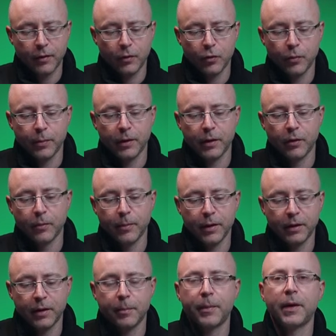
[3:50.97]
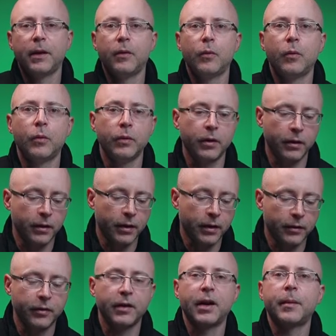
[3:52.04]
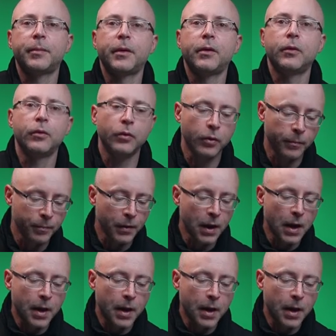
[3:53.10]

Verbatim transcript: loop a little bit depending on the uh, setup that you do.